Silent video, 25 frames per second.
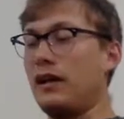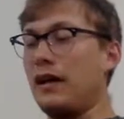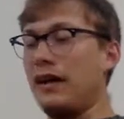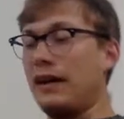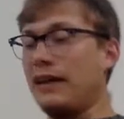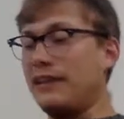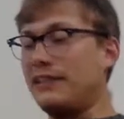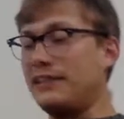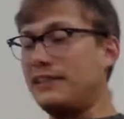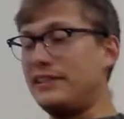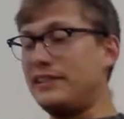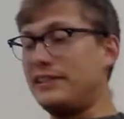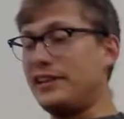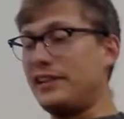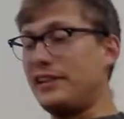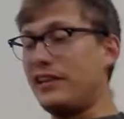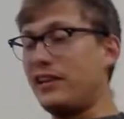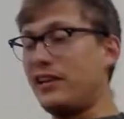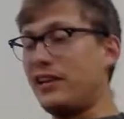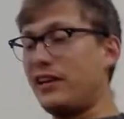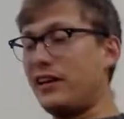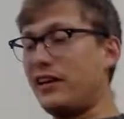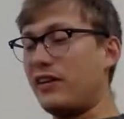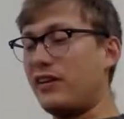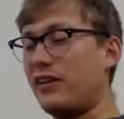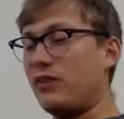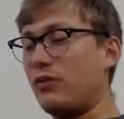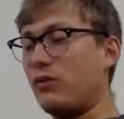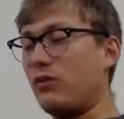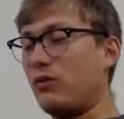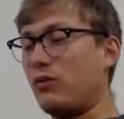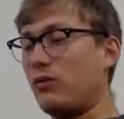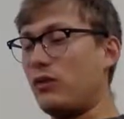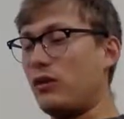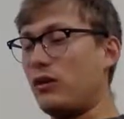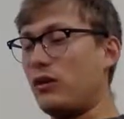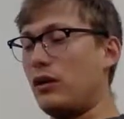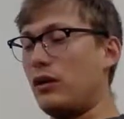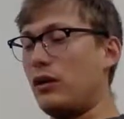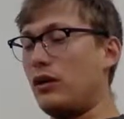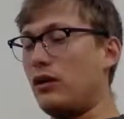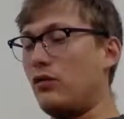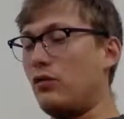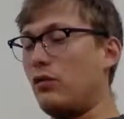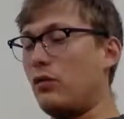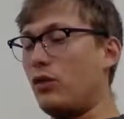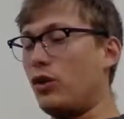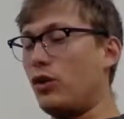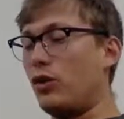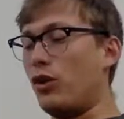I stared at her uh,
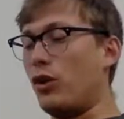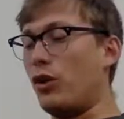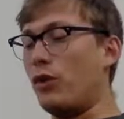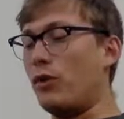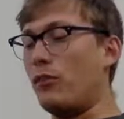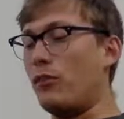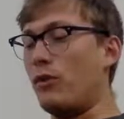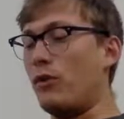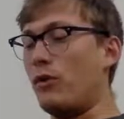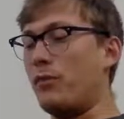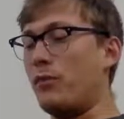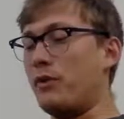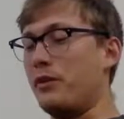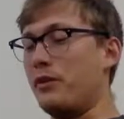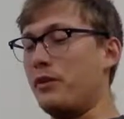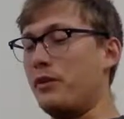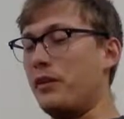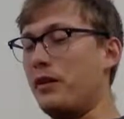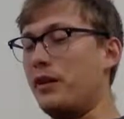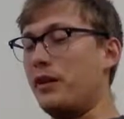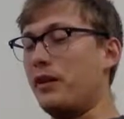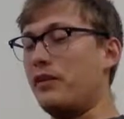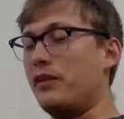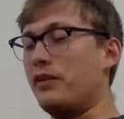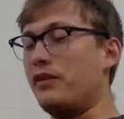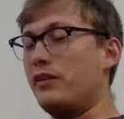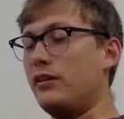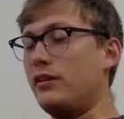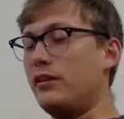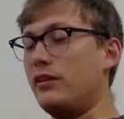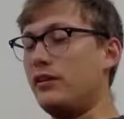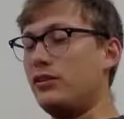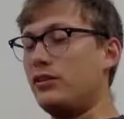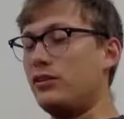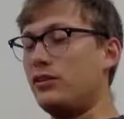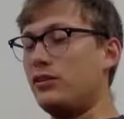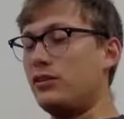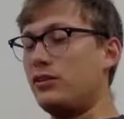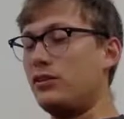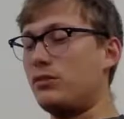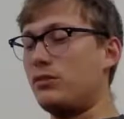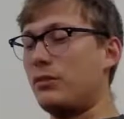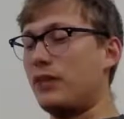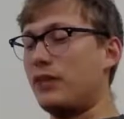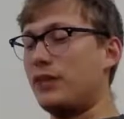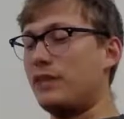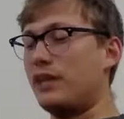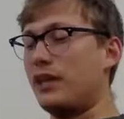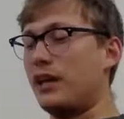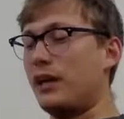one long moment, then took
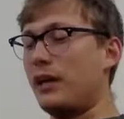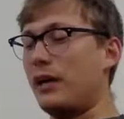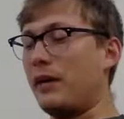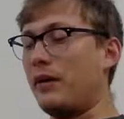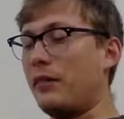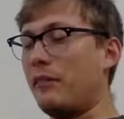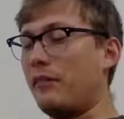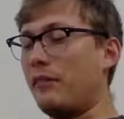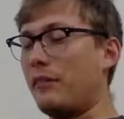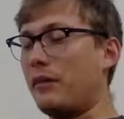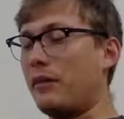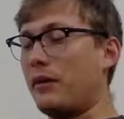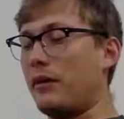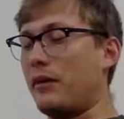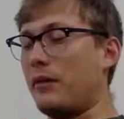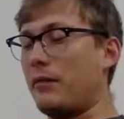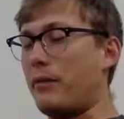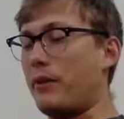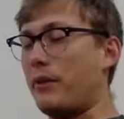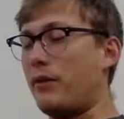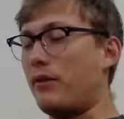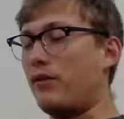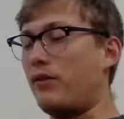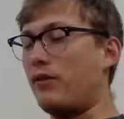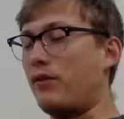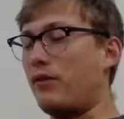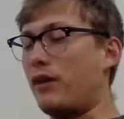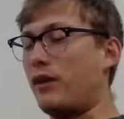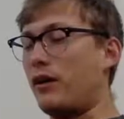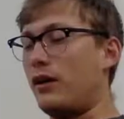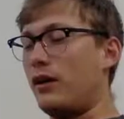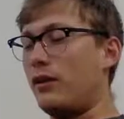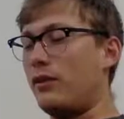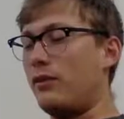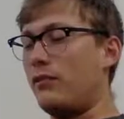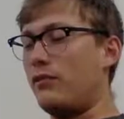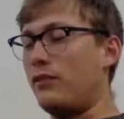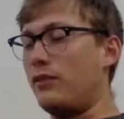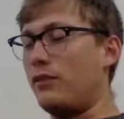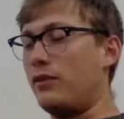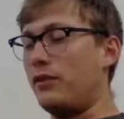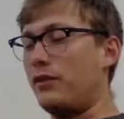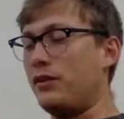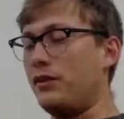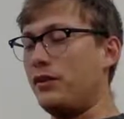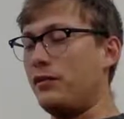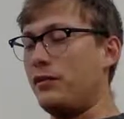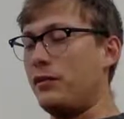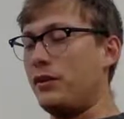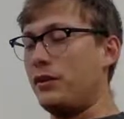my time about uh,
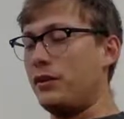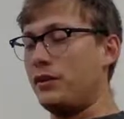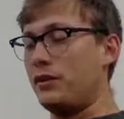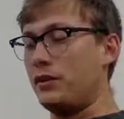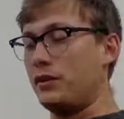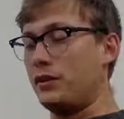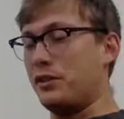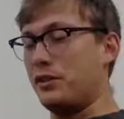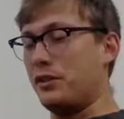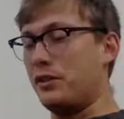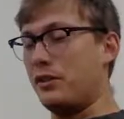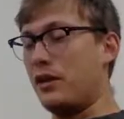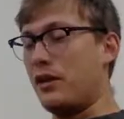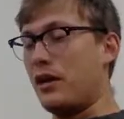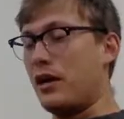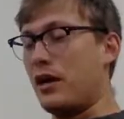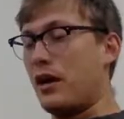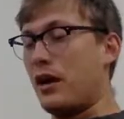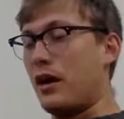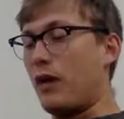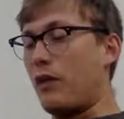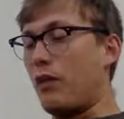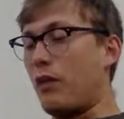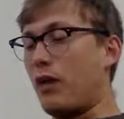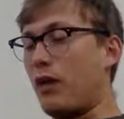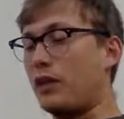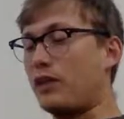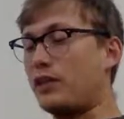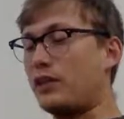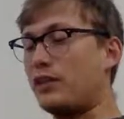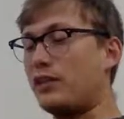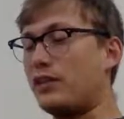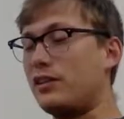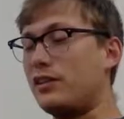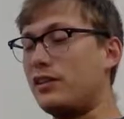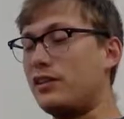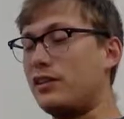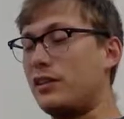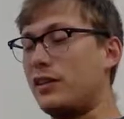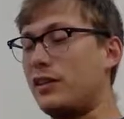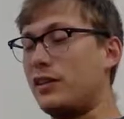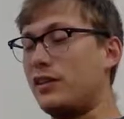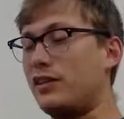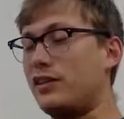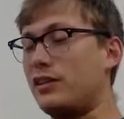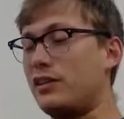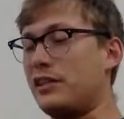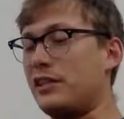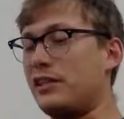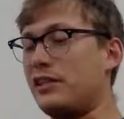filling the pitcher. I walked down the
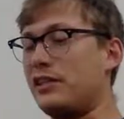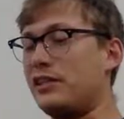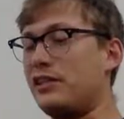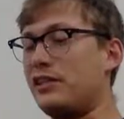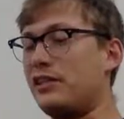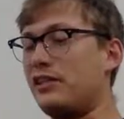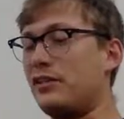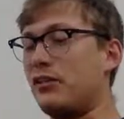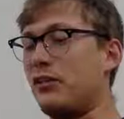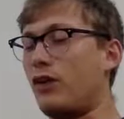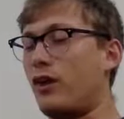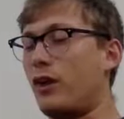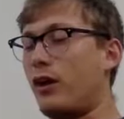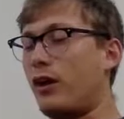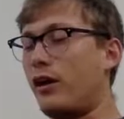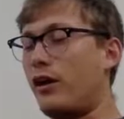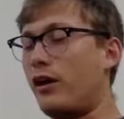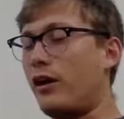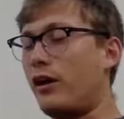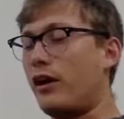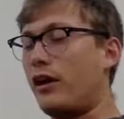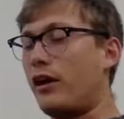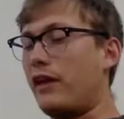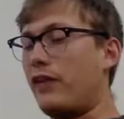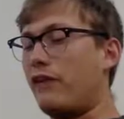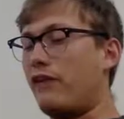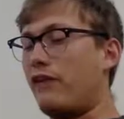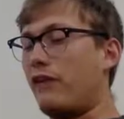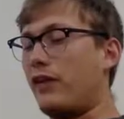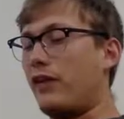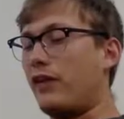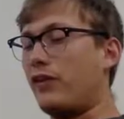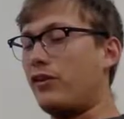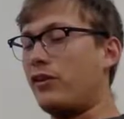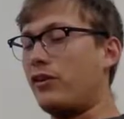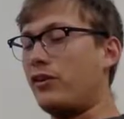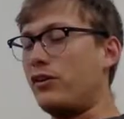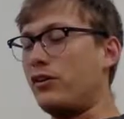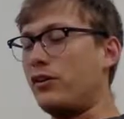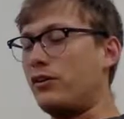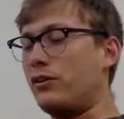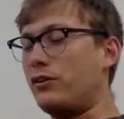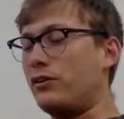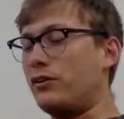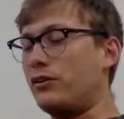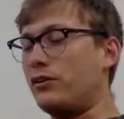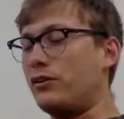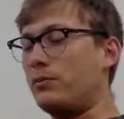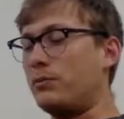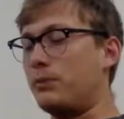stairs and into the lot and found the
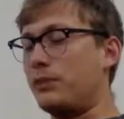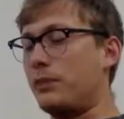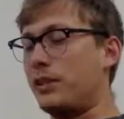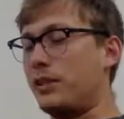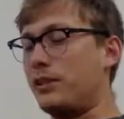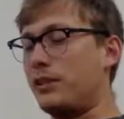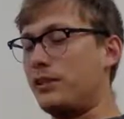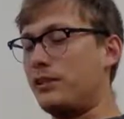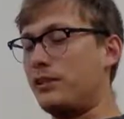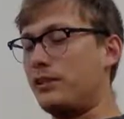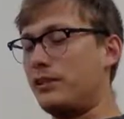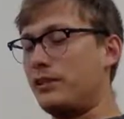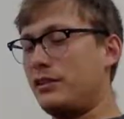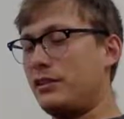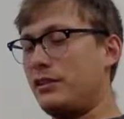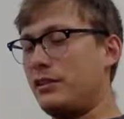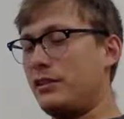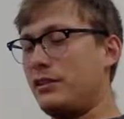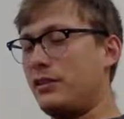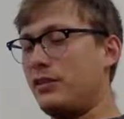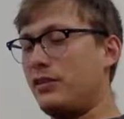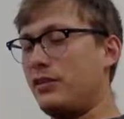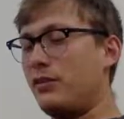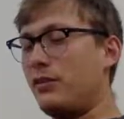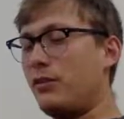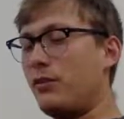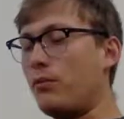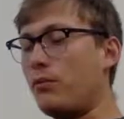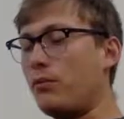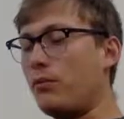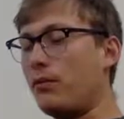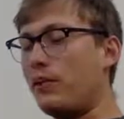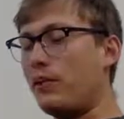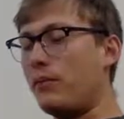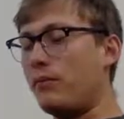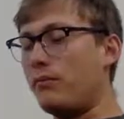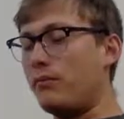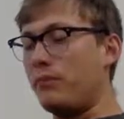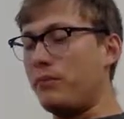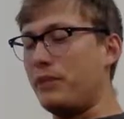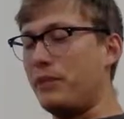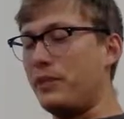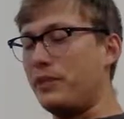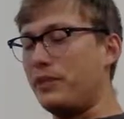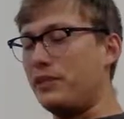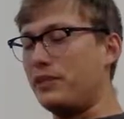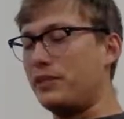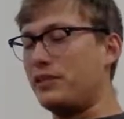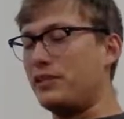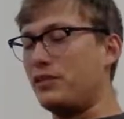girl's plants. You don't plant
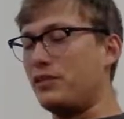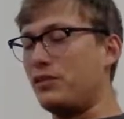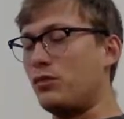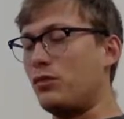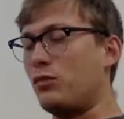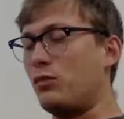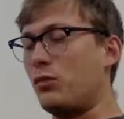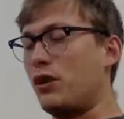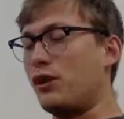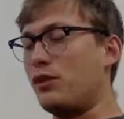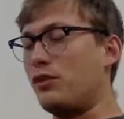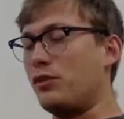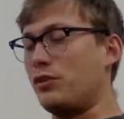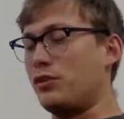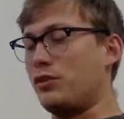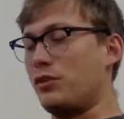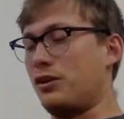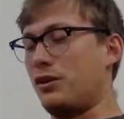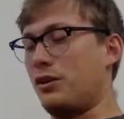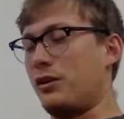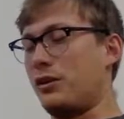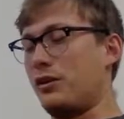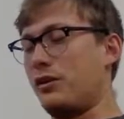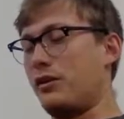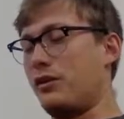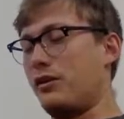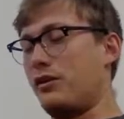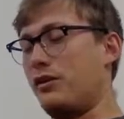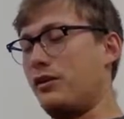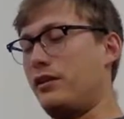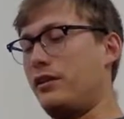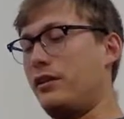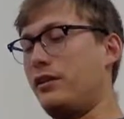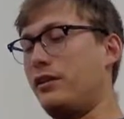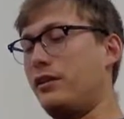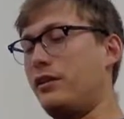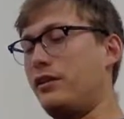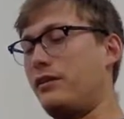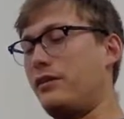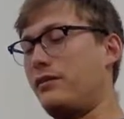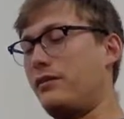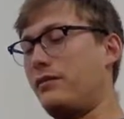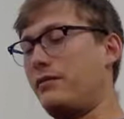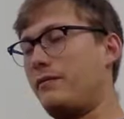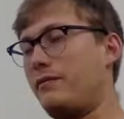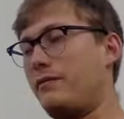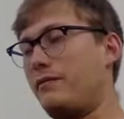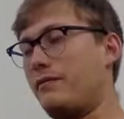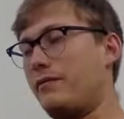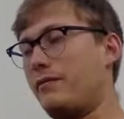beans till the weather's hot. Then
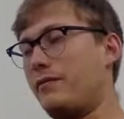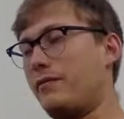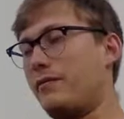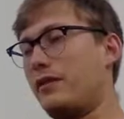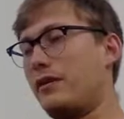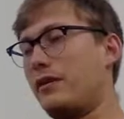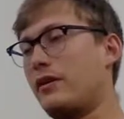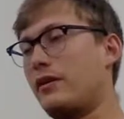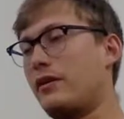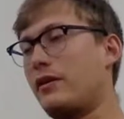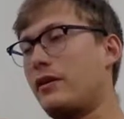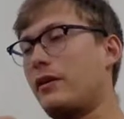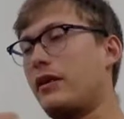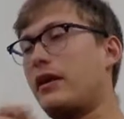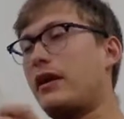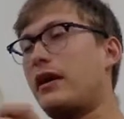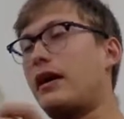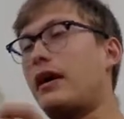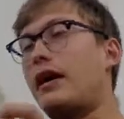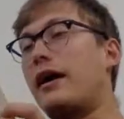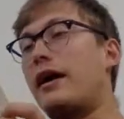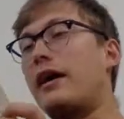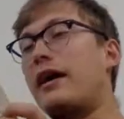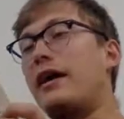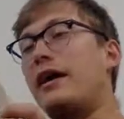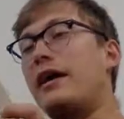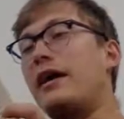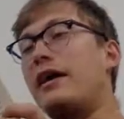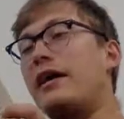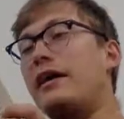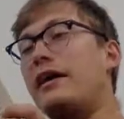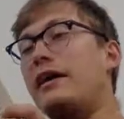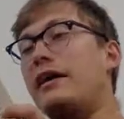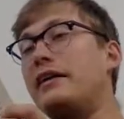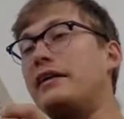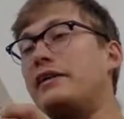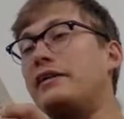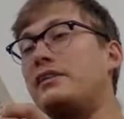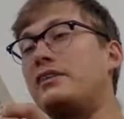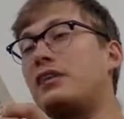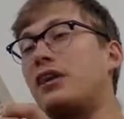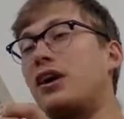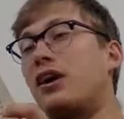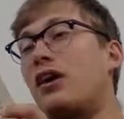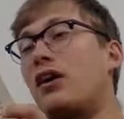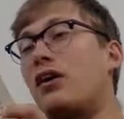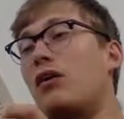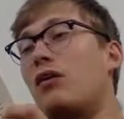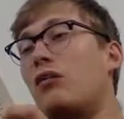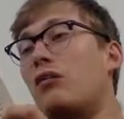I
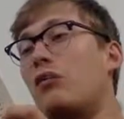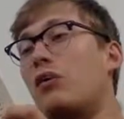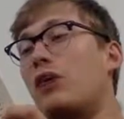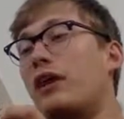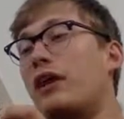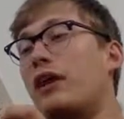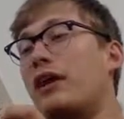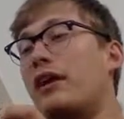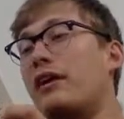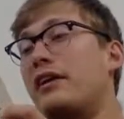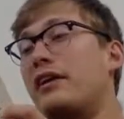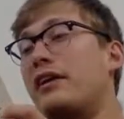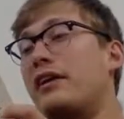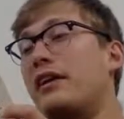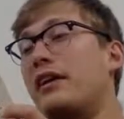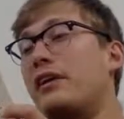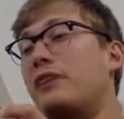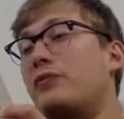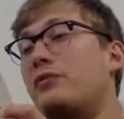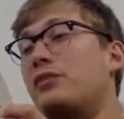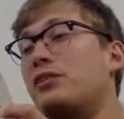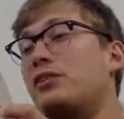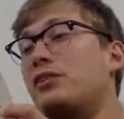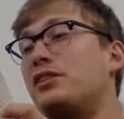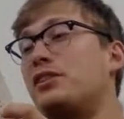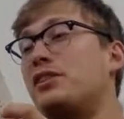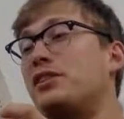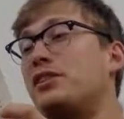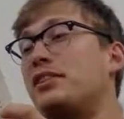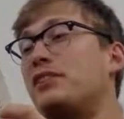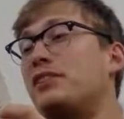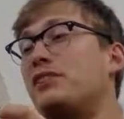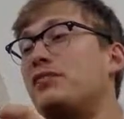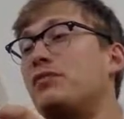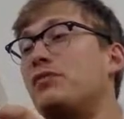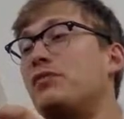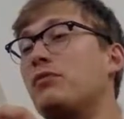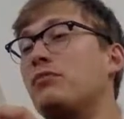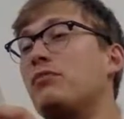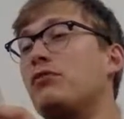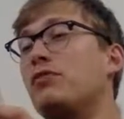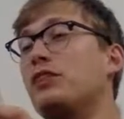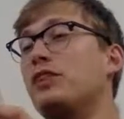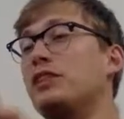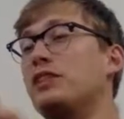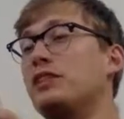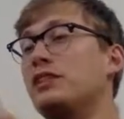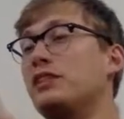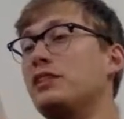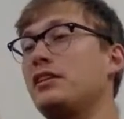saw what had kept her seeds from
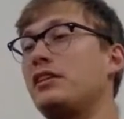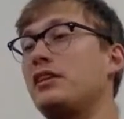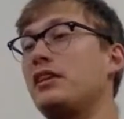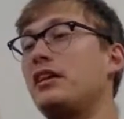freezing.